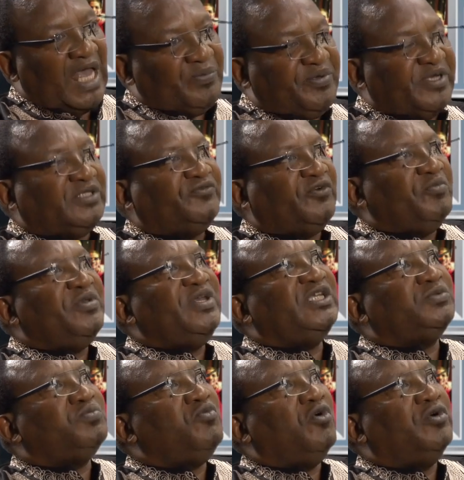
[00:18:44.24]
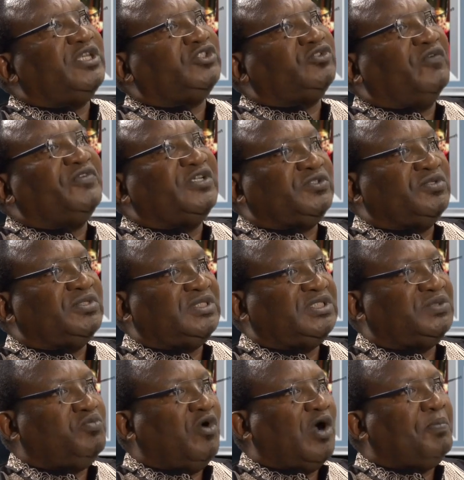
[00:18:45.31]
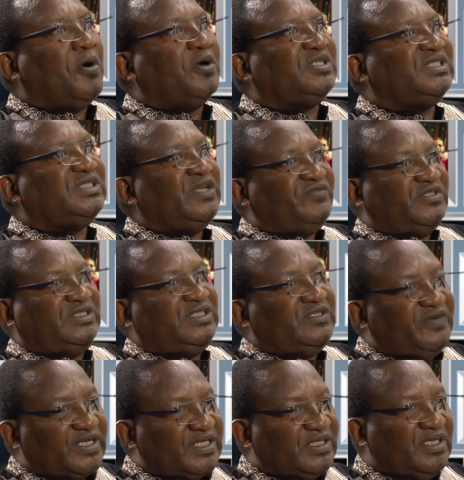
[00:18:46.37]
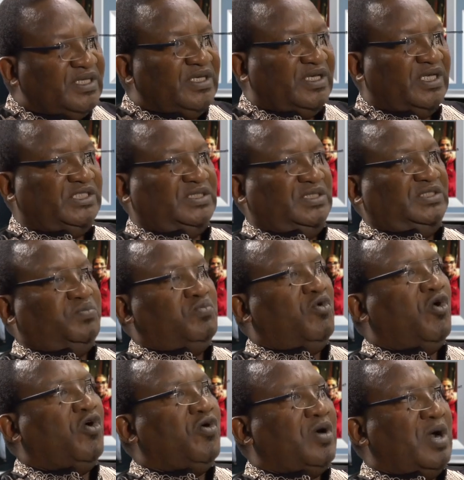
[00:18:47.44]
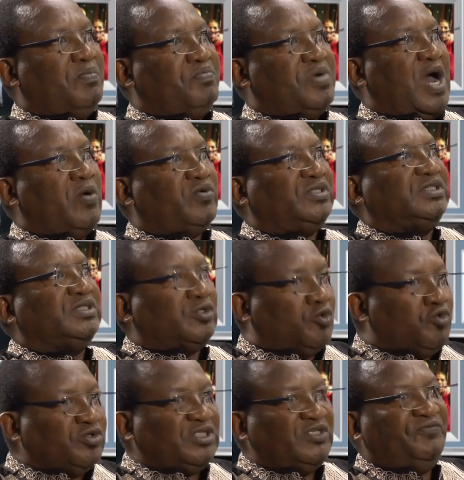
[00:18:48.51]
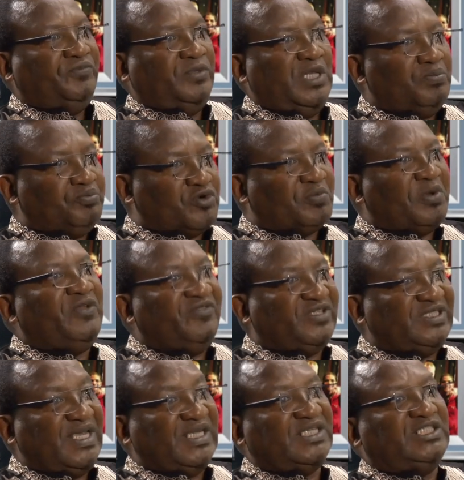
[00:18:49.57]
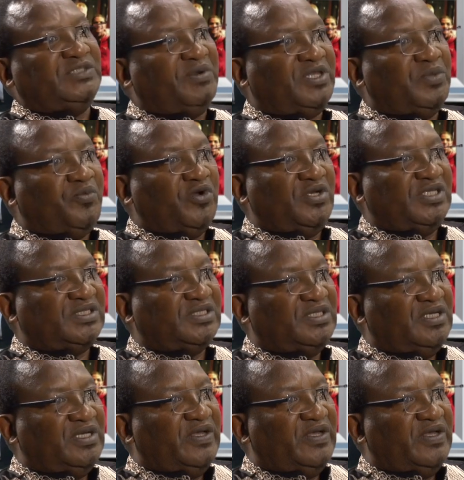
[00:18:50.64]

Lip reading: iPad. For me, it's more the soft issues. It's more about service delivery. It's more about good and proper investigations by the police.